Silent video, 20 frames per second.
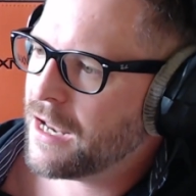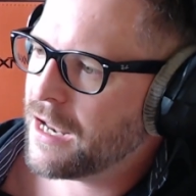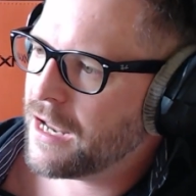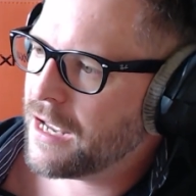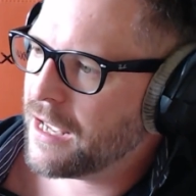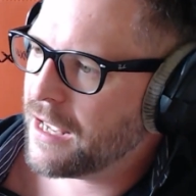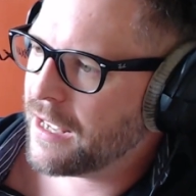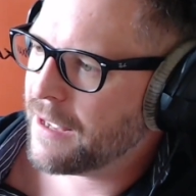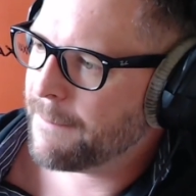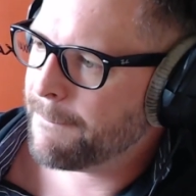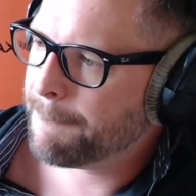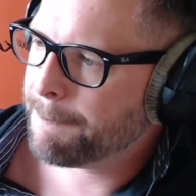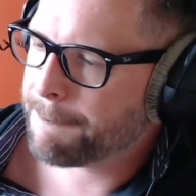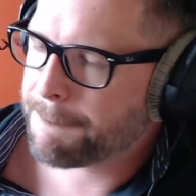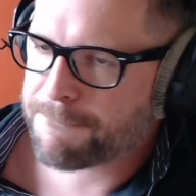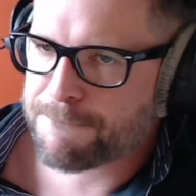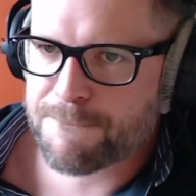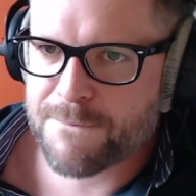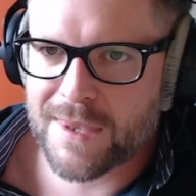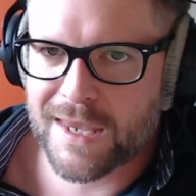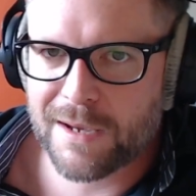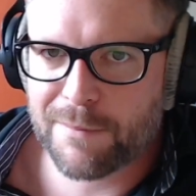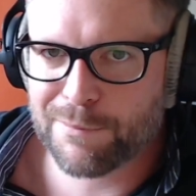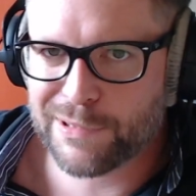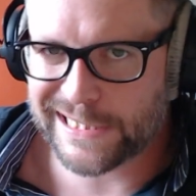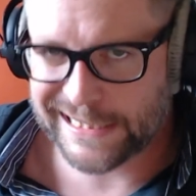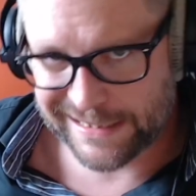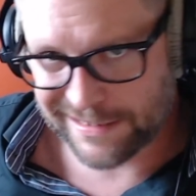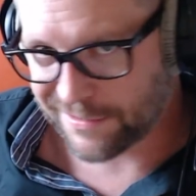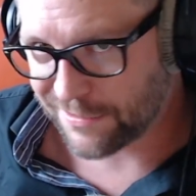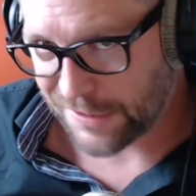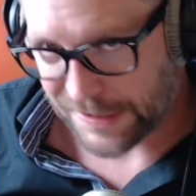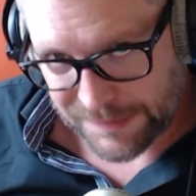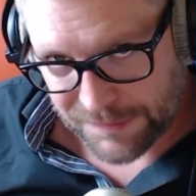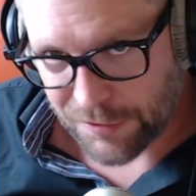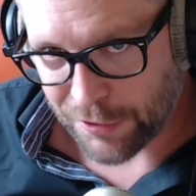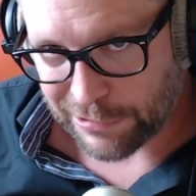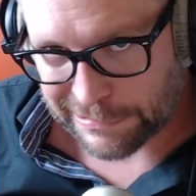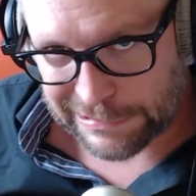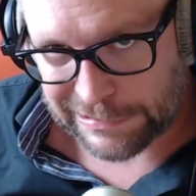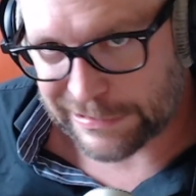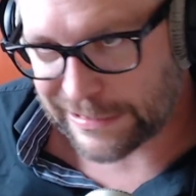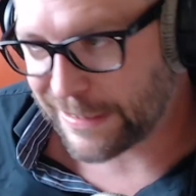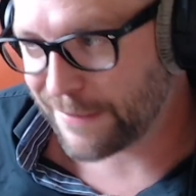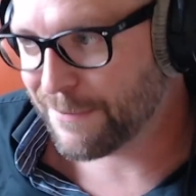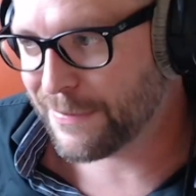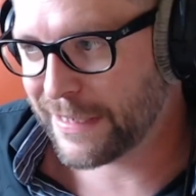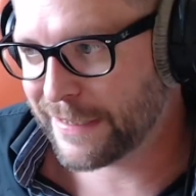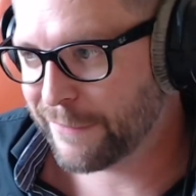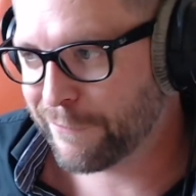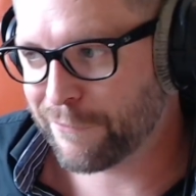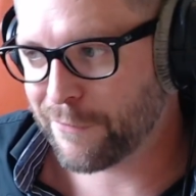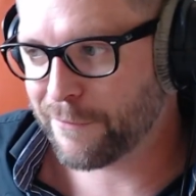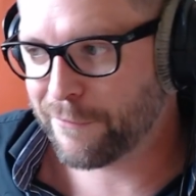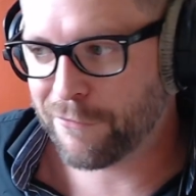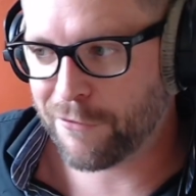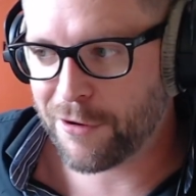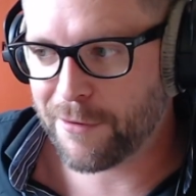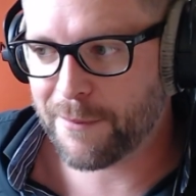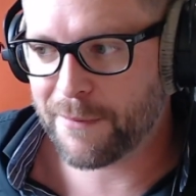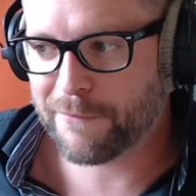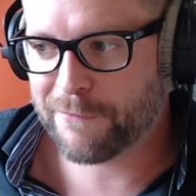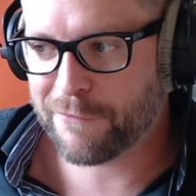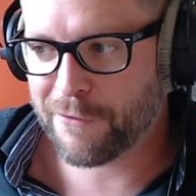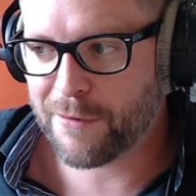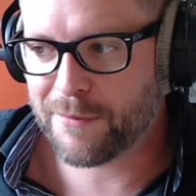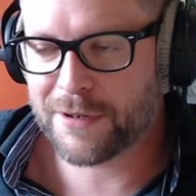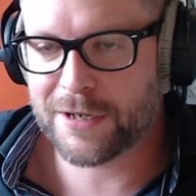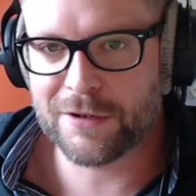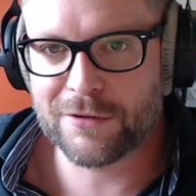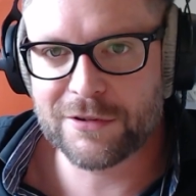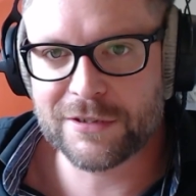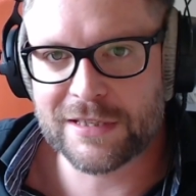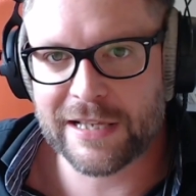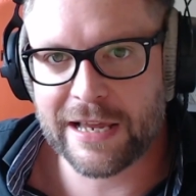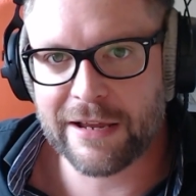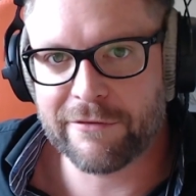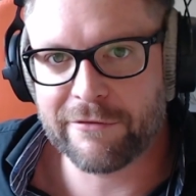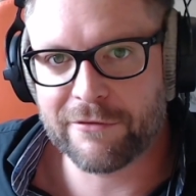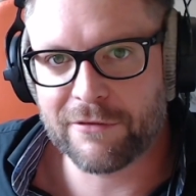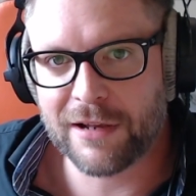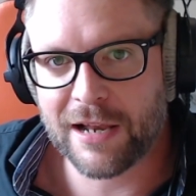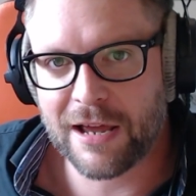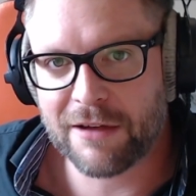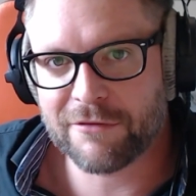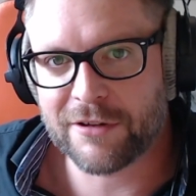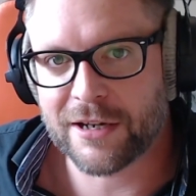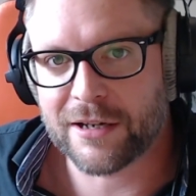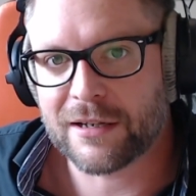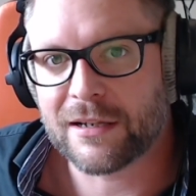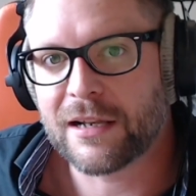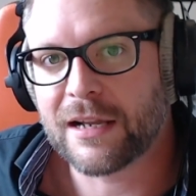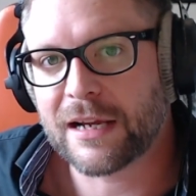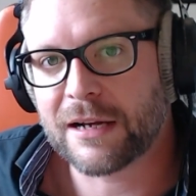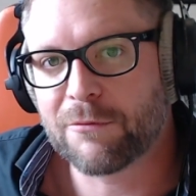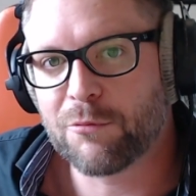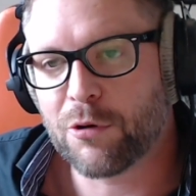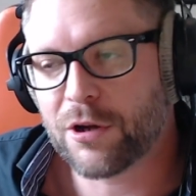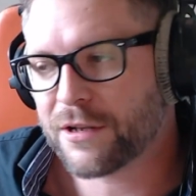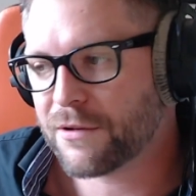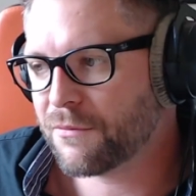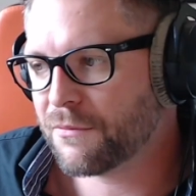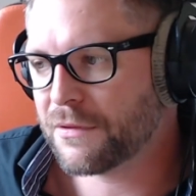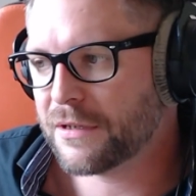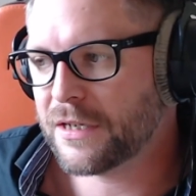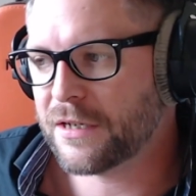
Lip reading: But talk to somebody from former Yugoslavia, like what